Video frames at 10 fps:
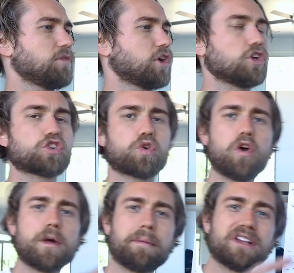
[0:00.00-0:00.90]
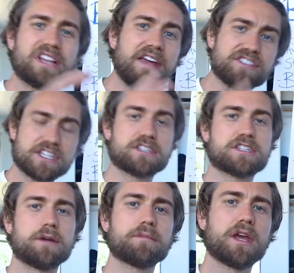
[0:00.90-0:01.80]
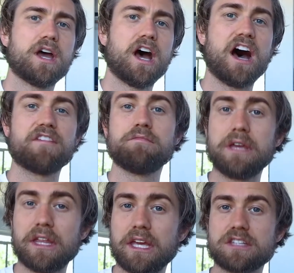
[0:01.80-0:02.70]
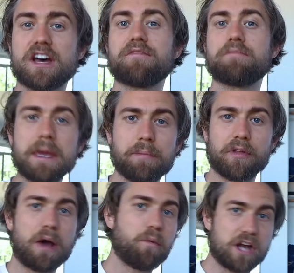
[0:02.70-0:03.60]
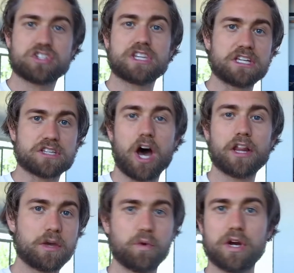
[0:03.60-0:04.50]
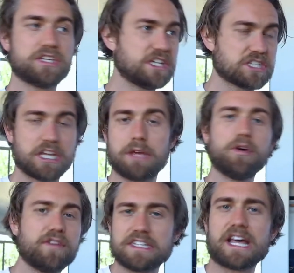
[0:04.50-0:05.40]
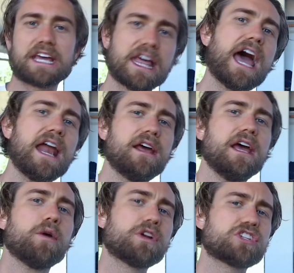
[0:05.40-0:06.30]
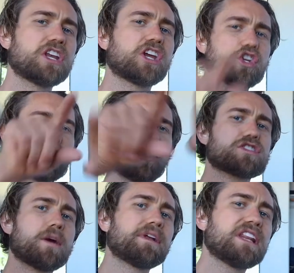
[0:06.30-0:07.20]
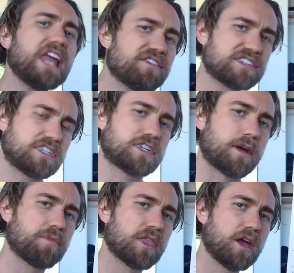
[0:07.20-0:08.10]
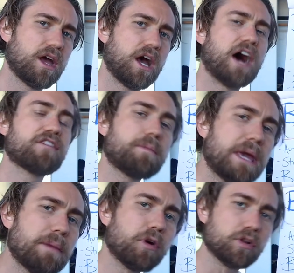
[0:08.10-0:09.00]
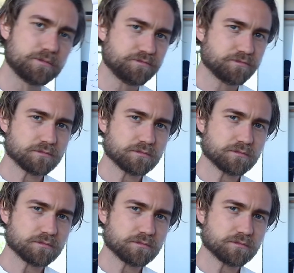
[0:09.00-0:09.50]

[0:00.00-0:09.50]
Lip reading: control the belief system of millions of people that watch these Hollywood, Disney movies like that, which then controls the belief system of the people.